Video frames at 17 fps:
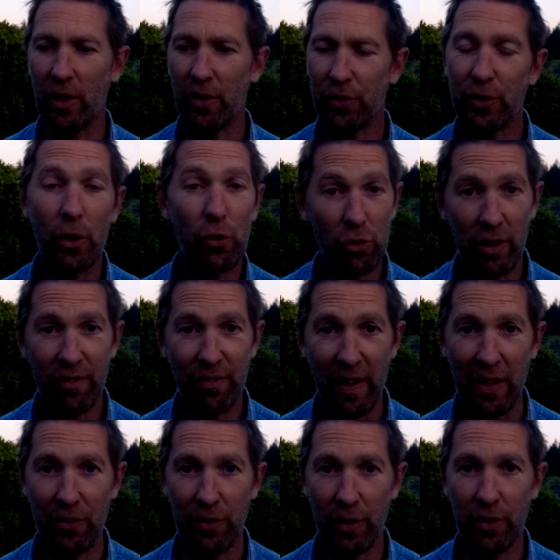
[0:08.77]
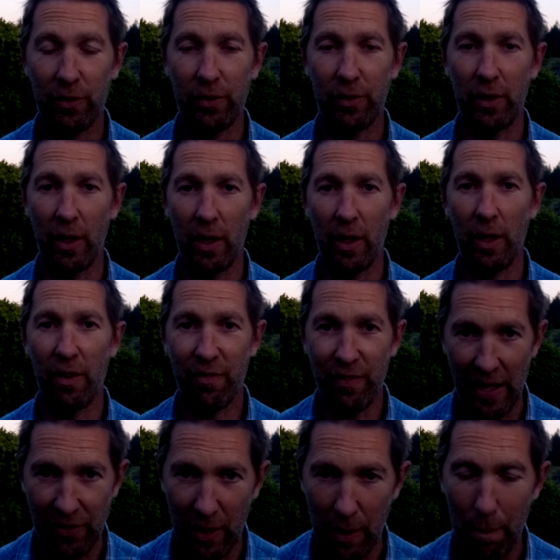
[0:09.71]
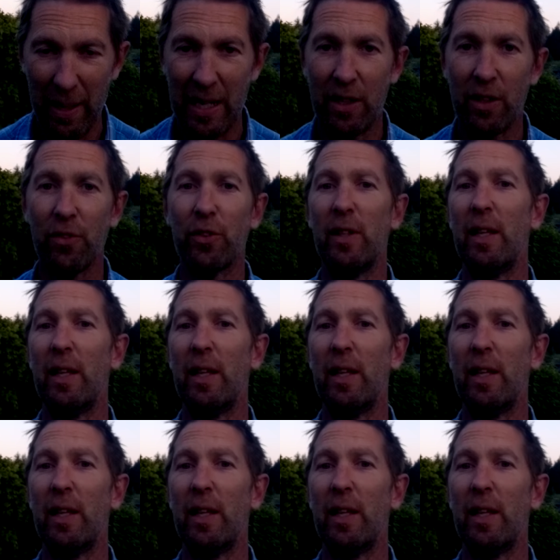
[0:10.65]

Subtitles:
social factors affecting obedience,